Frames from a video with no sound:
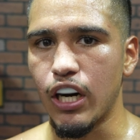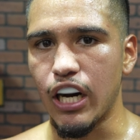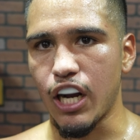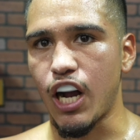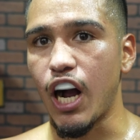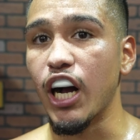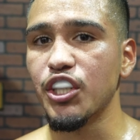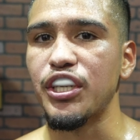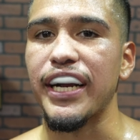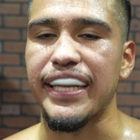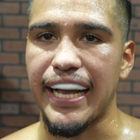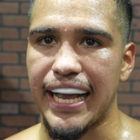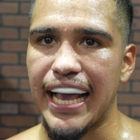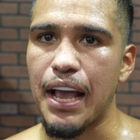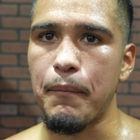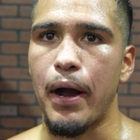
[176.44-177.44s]
contract
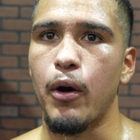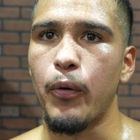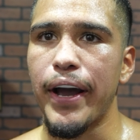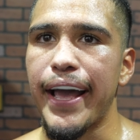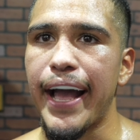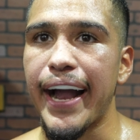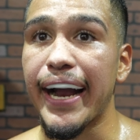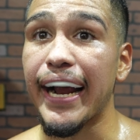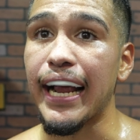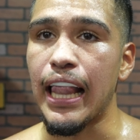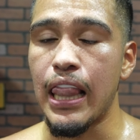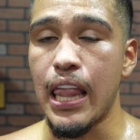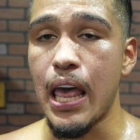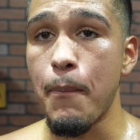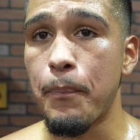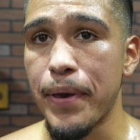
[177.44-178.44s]
that came my way. I got an
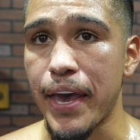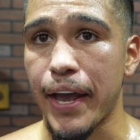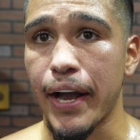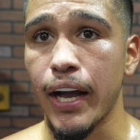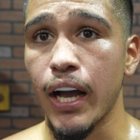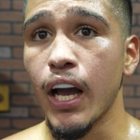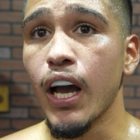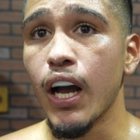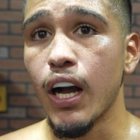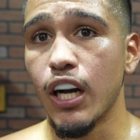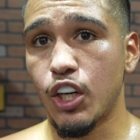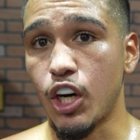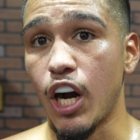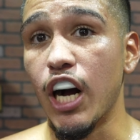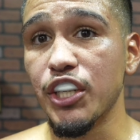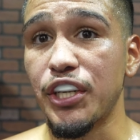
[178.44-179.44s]
Olympic
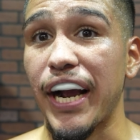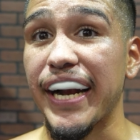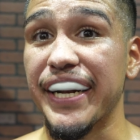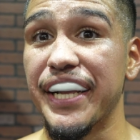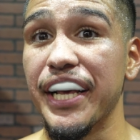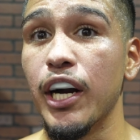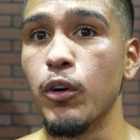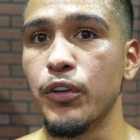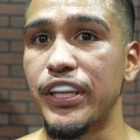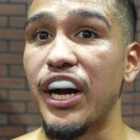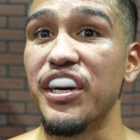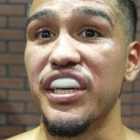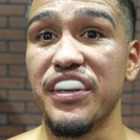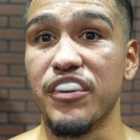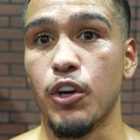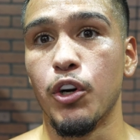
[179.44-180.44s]
contract deal without
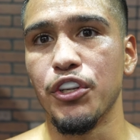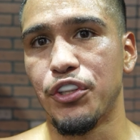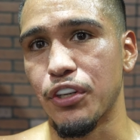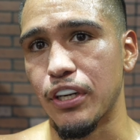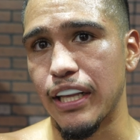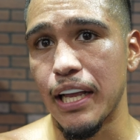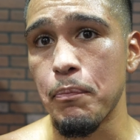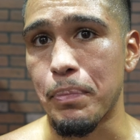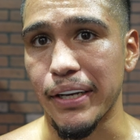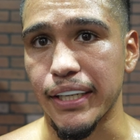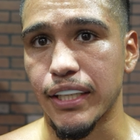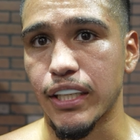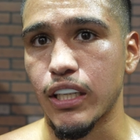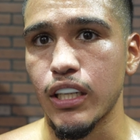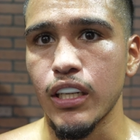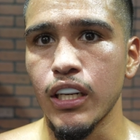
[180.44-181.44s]
even going to the Olympics.
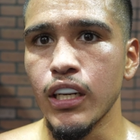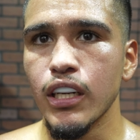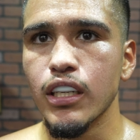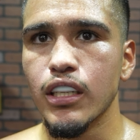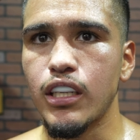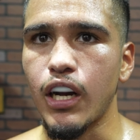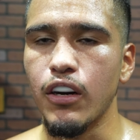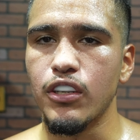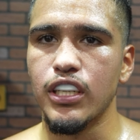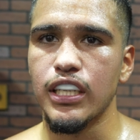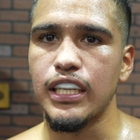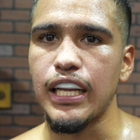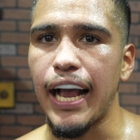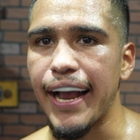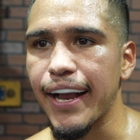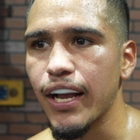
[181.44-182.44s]
So just
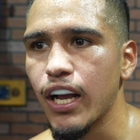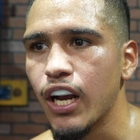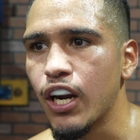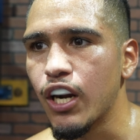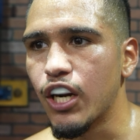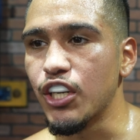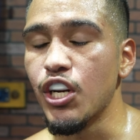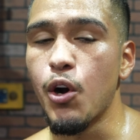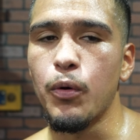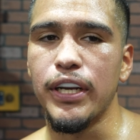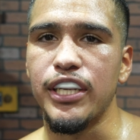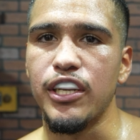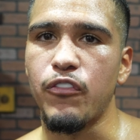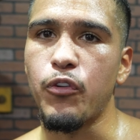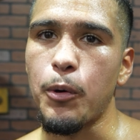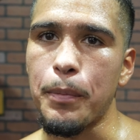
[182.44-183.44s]
there's no
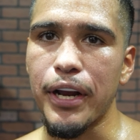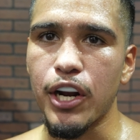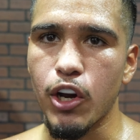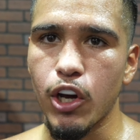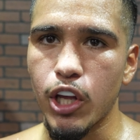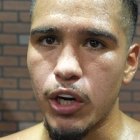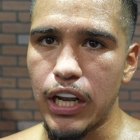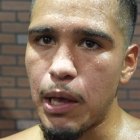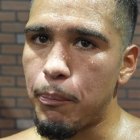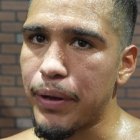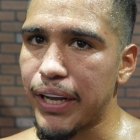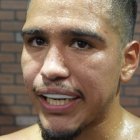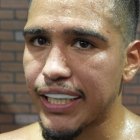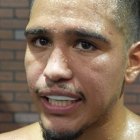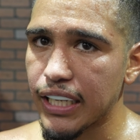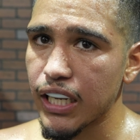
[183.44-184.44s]
reason for me to go to the
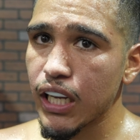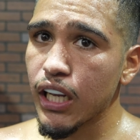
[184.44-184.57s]
Olympics,